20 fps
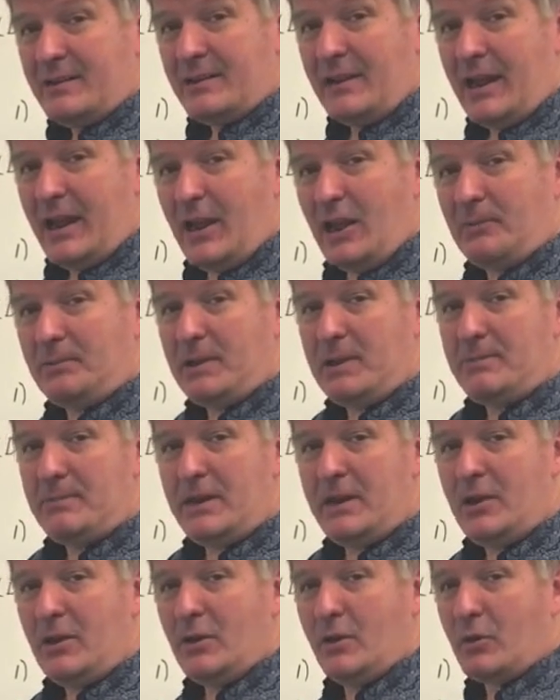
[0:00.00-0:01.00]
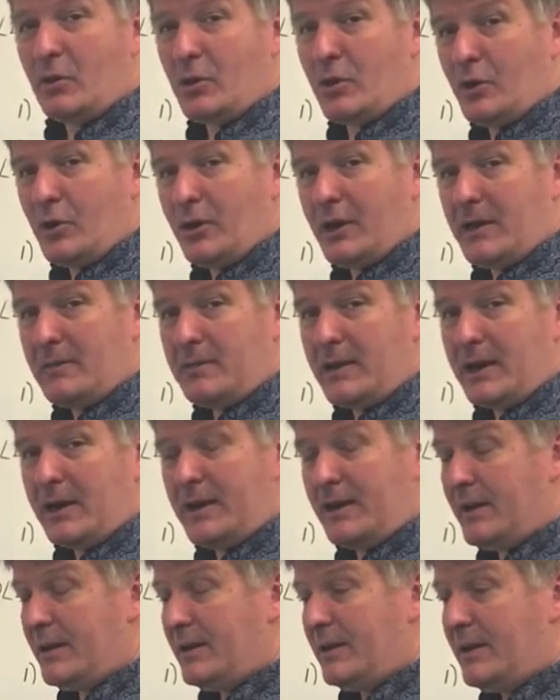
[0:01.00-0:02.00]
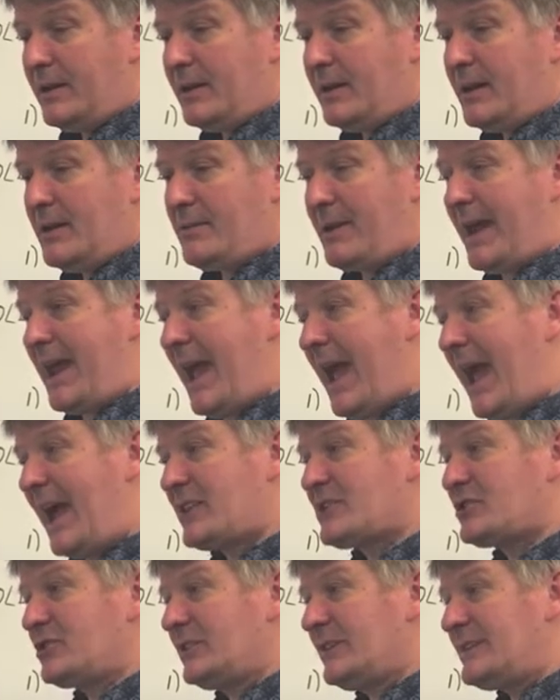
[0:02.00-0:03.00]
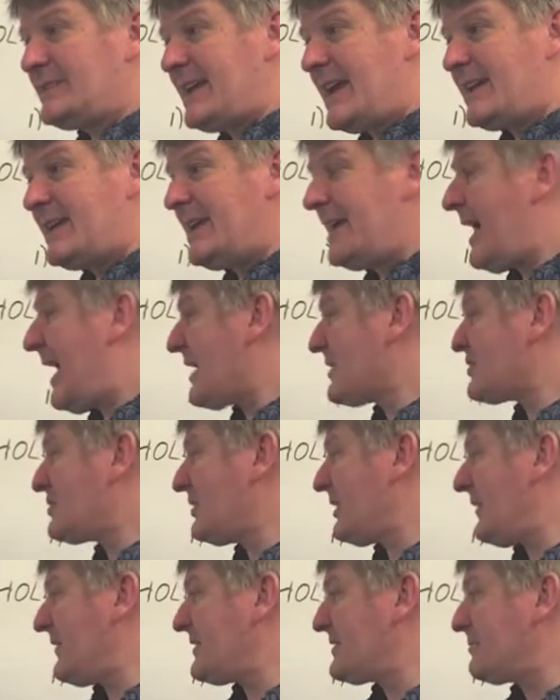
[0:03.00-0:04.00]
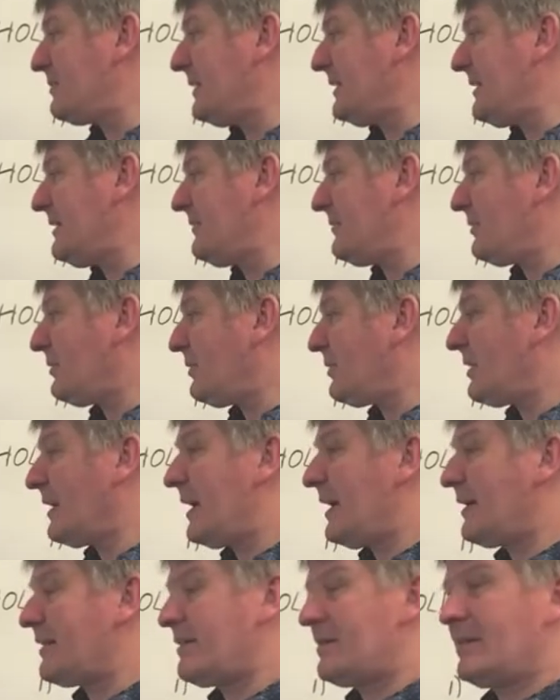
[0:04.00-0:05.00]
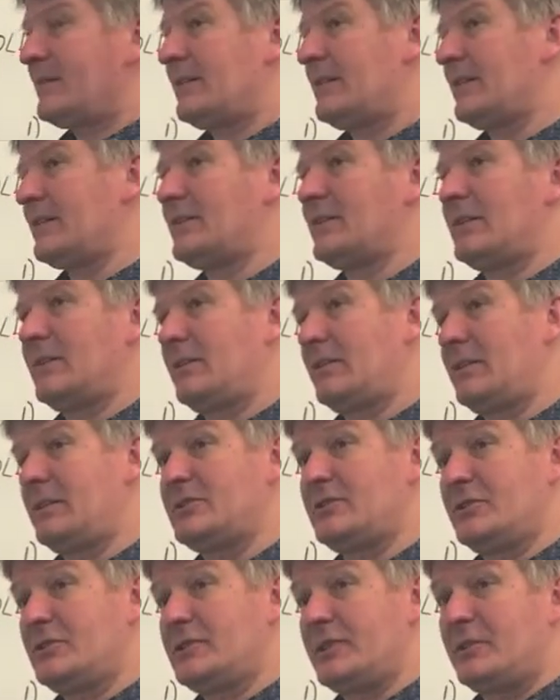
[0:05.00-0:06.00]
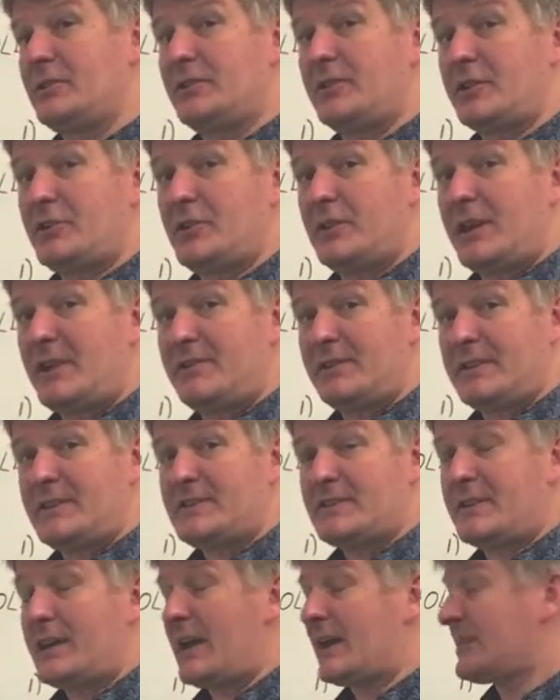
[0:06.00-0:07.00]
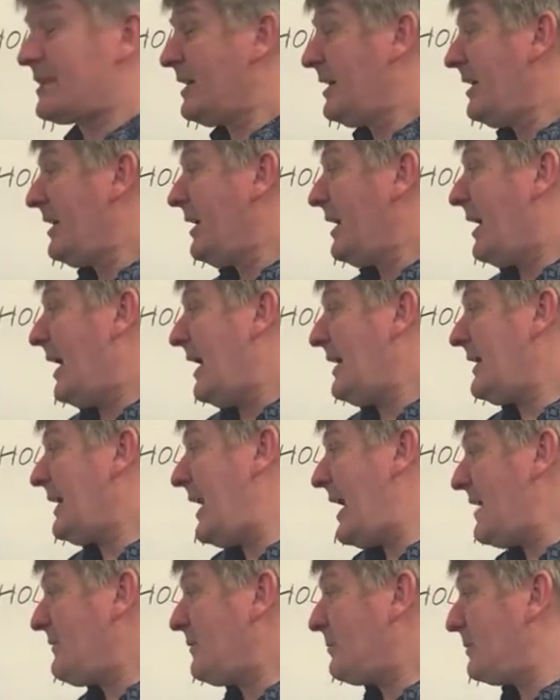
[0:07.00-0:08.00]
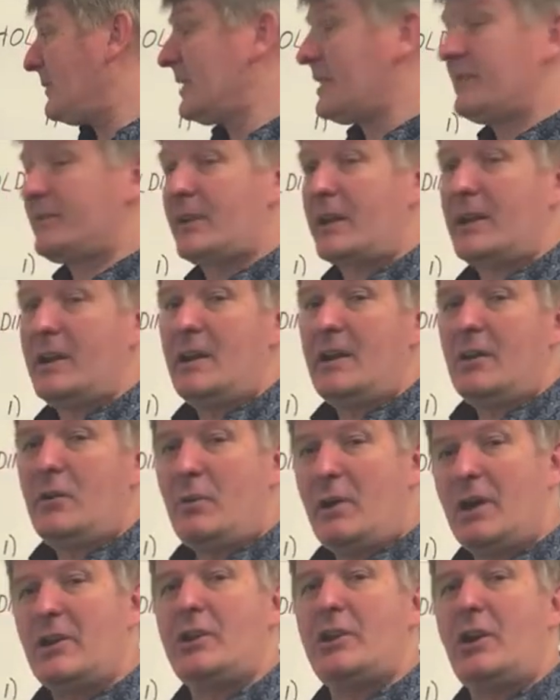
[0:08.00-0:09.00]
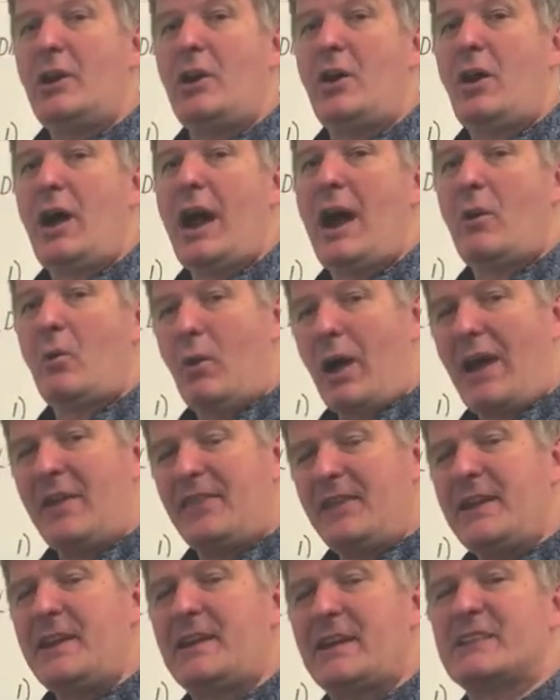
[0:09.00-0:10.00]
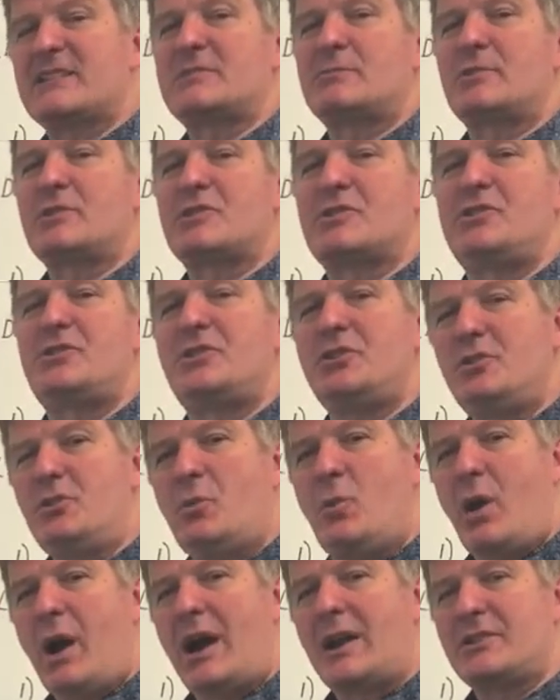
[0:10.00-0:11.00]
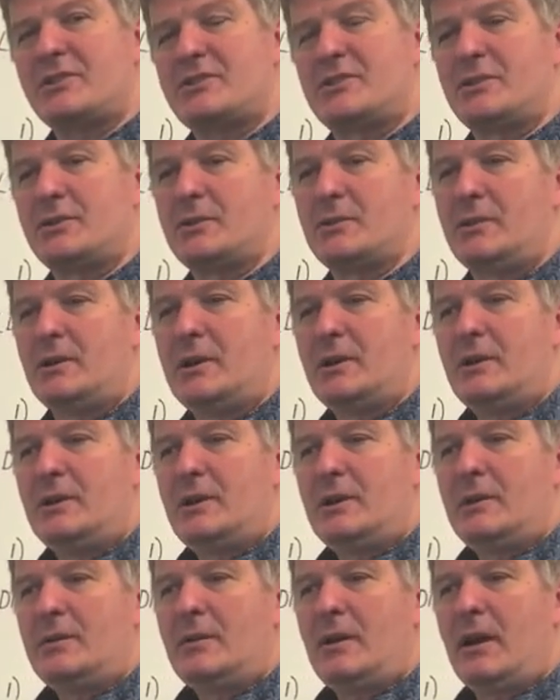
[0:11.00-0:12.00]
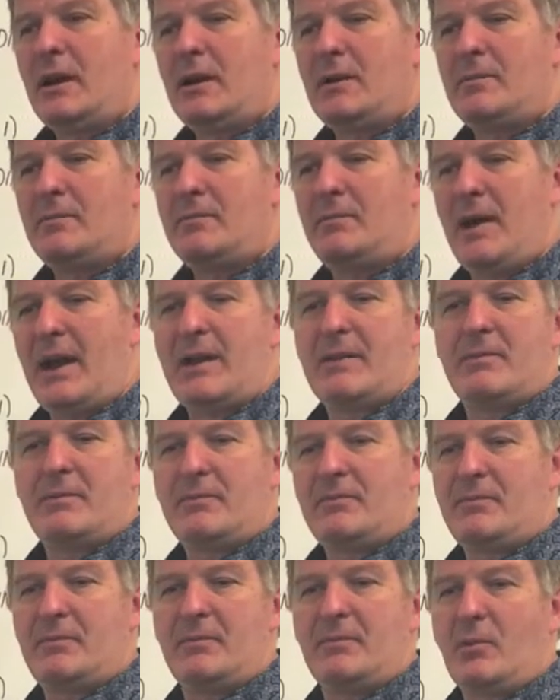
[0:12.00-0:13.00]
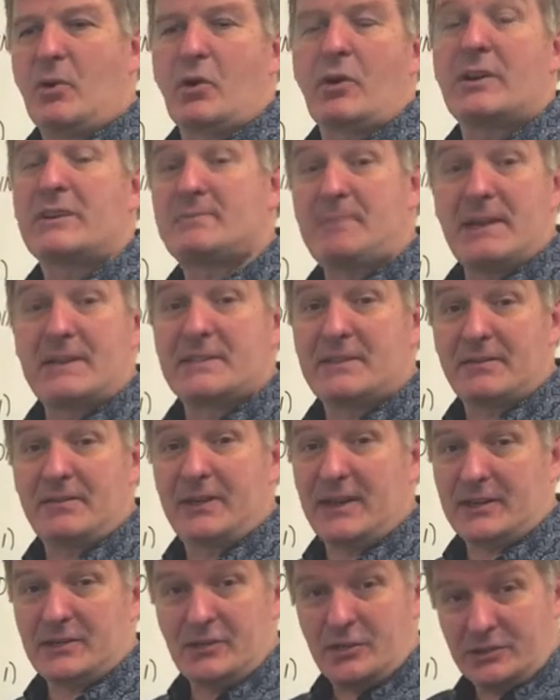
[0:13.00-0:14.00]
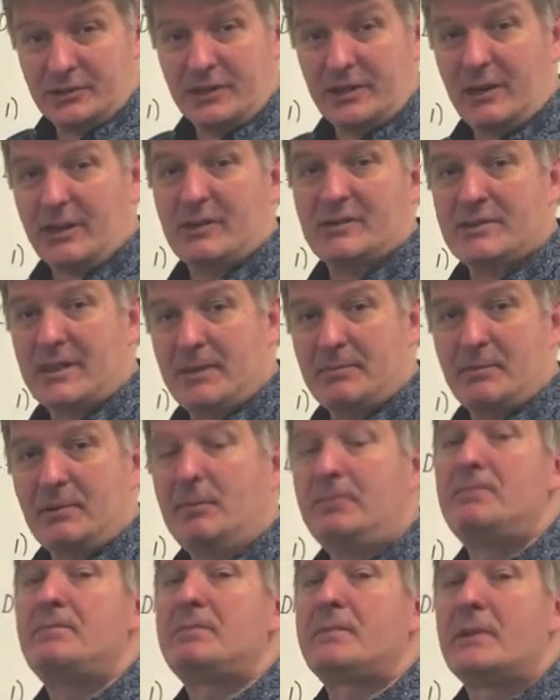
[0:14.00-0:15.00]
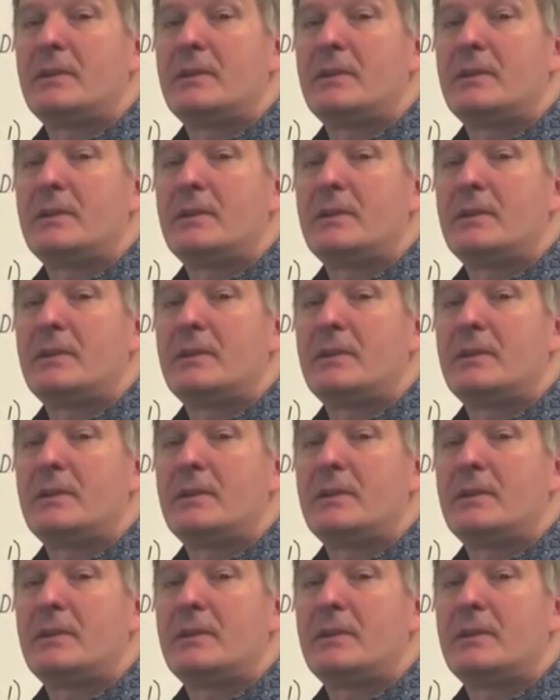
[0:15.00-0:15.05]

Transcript: helping me or hurting me? Am I actually taking action on this belief or like, you know, because here's the other thing, you can have a disconnect. I can have a belief that, well, you know, I, I think customers do want to uh, buy more expensive things, using our example,